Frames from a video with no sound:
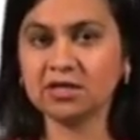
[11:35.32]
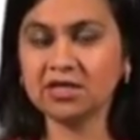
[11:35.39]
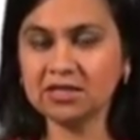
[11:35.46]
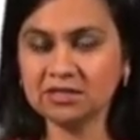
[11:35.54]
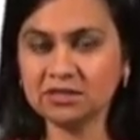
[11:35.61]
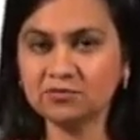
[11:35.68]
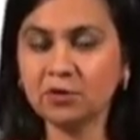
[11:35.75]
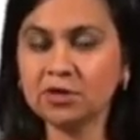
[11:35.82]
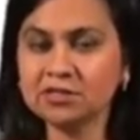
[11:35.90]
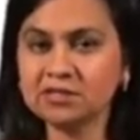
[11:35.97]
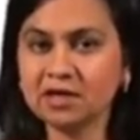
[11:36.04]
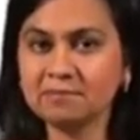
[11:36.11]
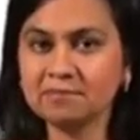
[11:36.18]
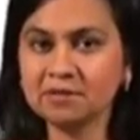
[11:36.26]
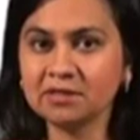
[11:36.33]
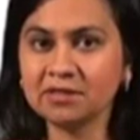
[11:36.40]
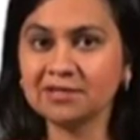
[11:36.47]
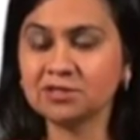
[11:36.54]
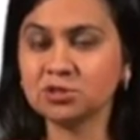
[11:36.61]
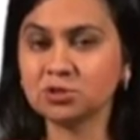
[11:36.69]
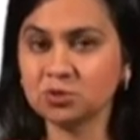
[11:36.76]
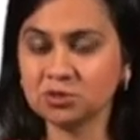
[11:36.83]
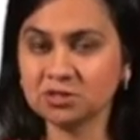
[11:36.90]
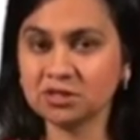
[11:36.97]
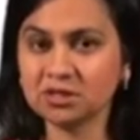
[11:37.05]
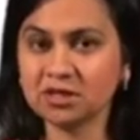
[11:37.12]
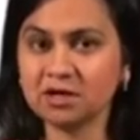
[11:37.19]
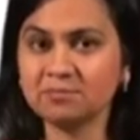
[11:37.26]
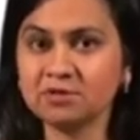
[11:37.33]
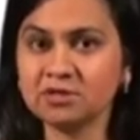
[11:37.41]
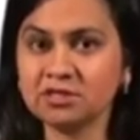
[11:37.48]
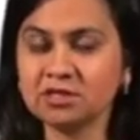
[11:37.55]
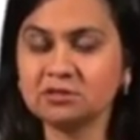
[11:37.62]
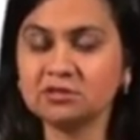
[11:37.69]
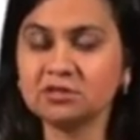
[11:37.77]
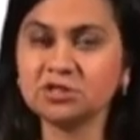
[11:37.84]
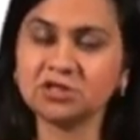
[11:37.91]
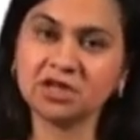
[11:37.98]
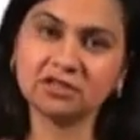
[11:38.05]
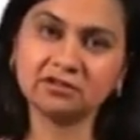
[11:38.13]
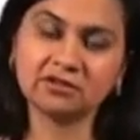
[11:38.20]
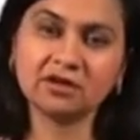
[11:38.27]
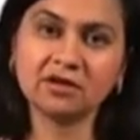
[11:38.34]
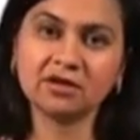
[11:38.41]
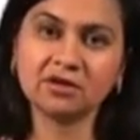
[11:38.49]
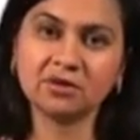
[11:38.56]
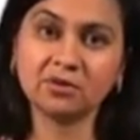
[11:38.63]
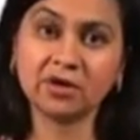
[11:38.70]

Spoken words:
Keats, for example, has chosen a particular genre